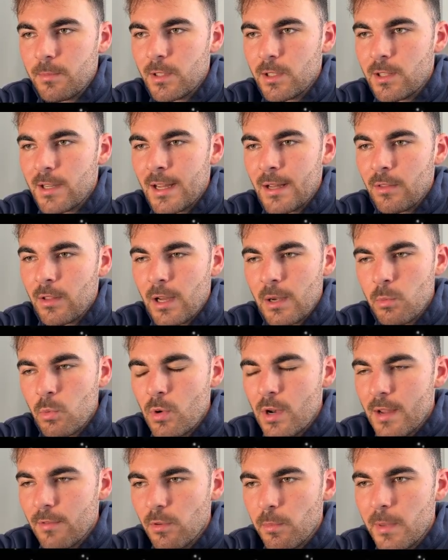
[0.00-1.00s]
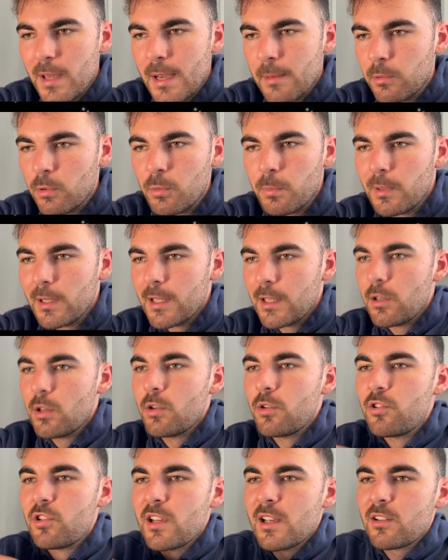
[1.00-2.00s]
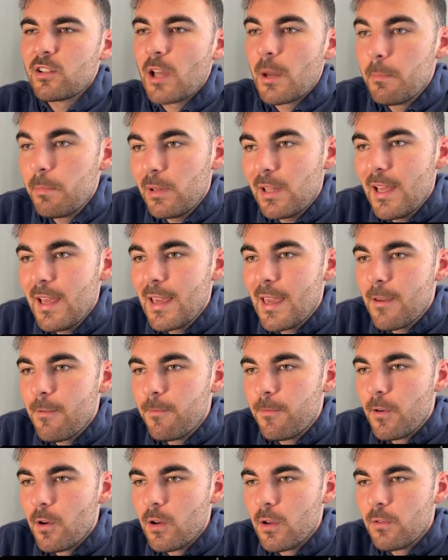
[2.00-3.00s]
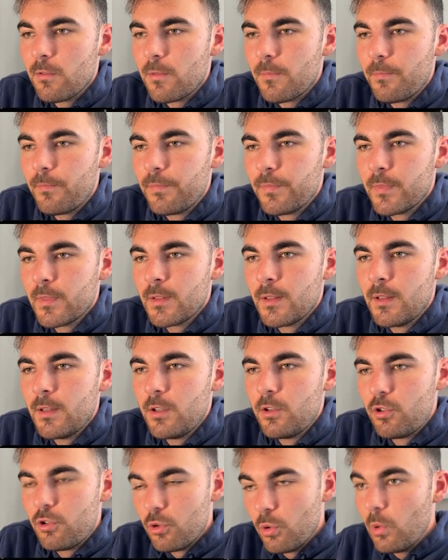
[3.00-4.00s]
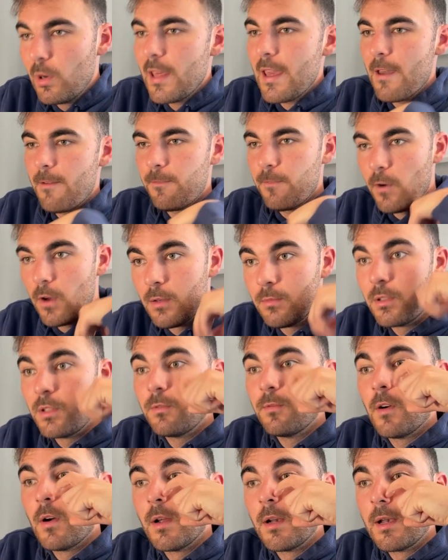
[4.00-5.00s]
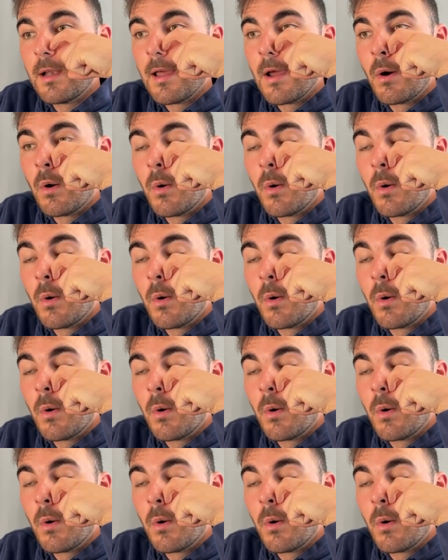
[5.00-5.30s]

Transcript: now that I will never be able to play good chess. I'm playing f5. Surely f5 is fine now.